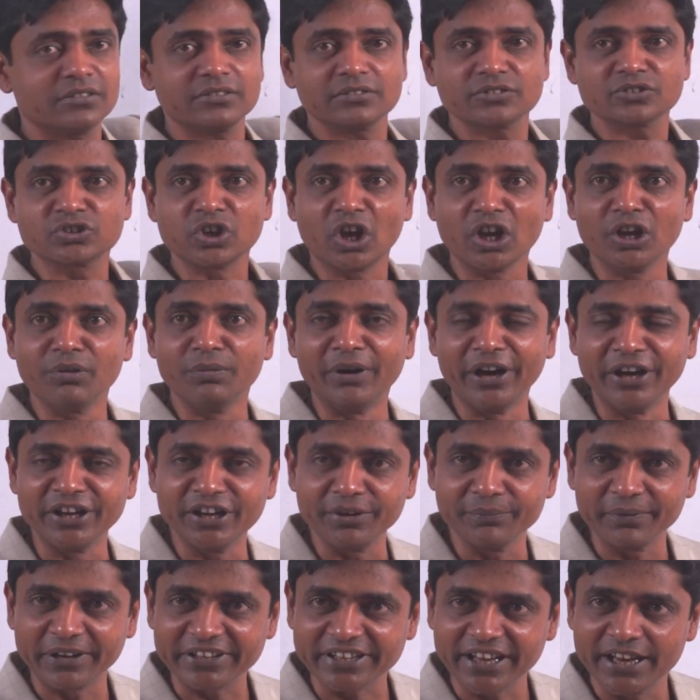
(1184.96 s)
solvent
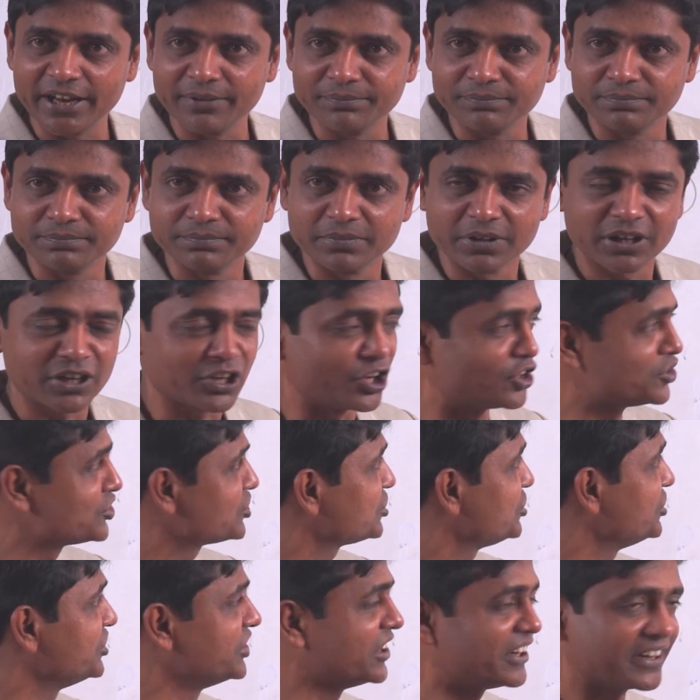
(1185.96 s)
effect I have
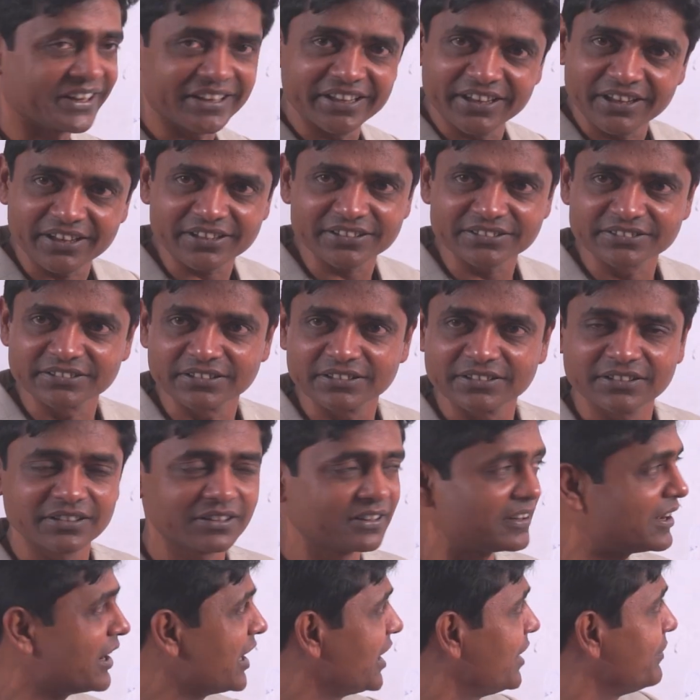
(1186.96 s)
considered here,
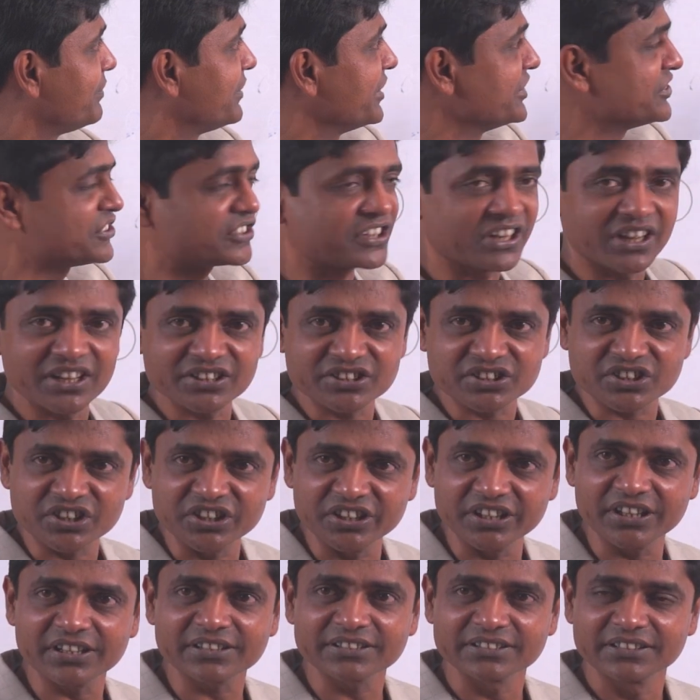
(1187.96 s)
I have discussed
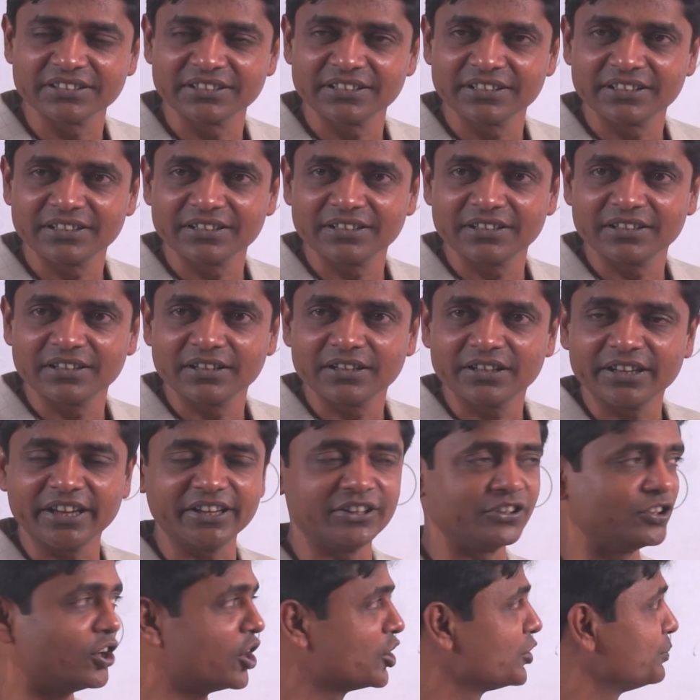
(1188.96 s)
here.
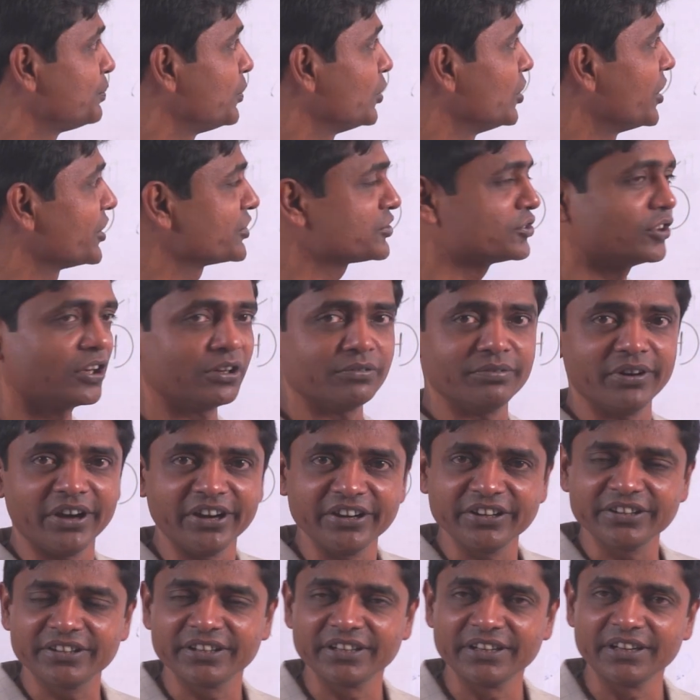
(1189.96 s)
In non-polar
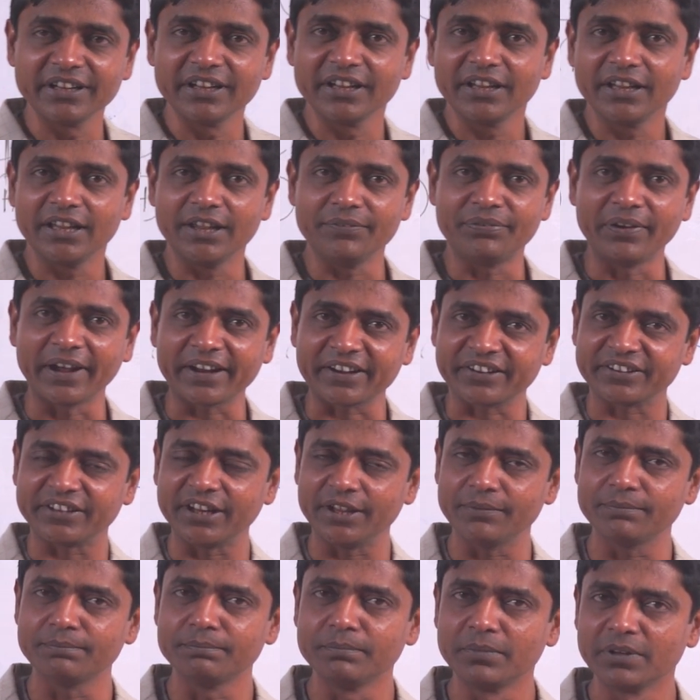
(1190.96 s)
solvent,
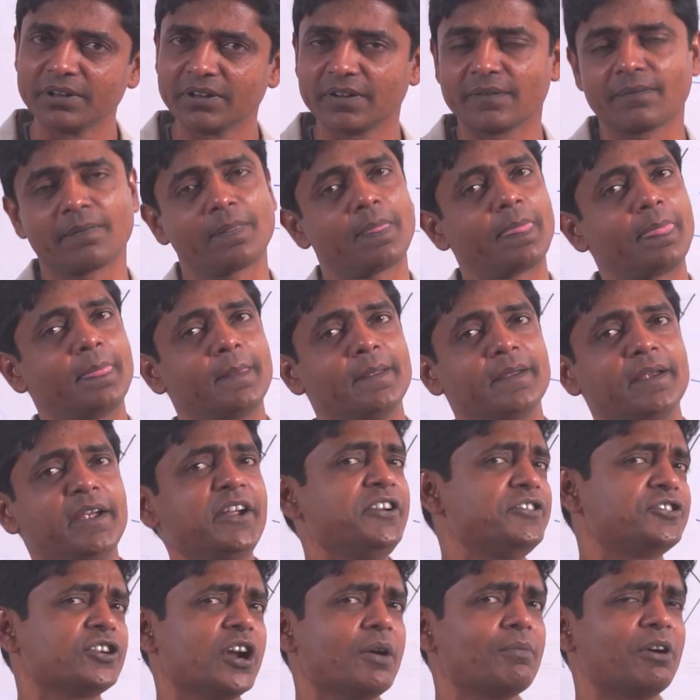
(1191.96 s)
effective
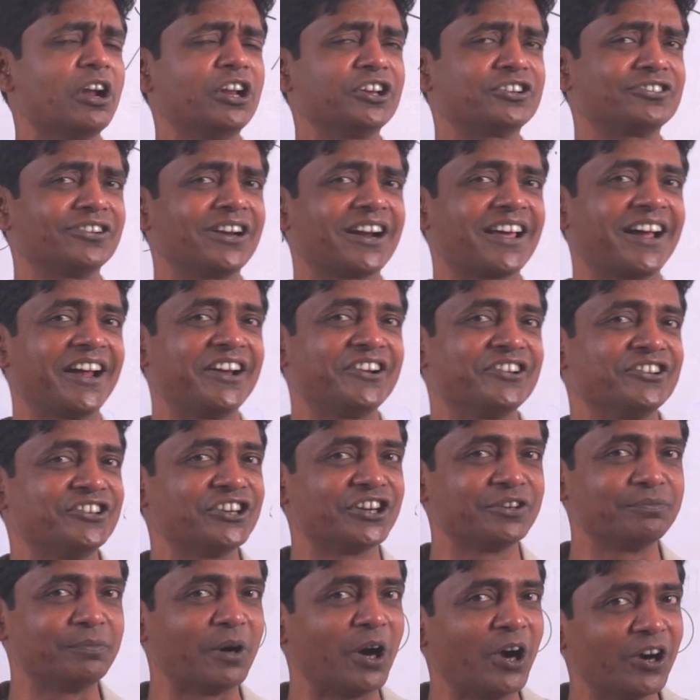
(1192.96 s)
intramolecular
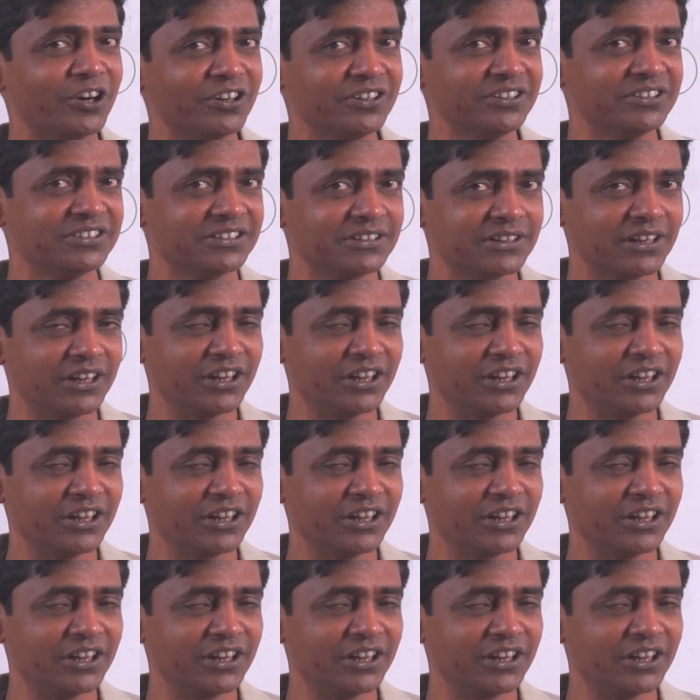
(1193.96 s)
hydrogen bond